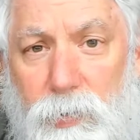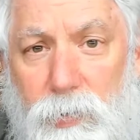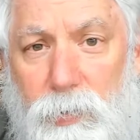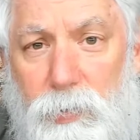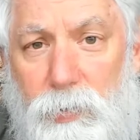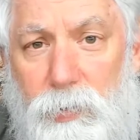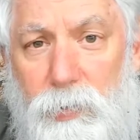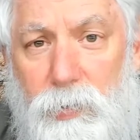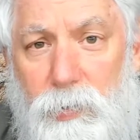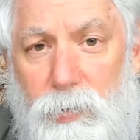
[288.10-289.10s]

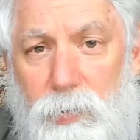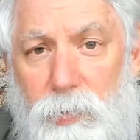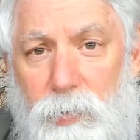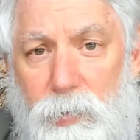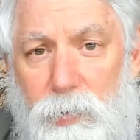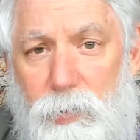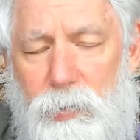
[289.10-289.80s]
(silence)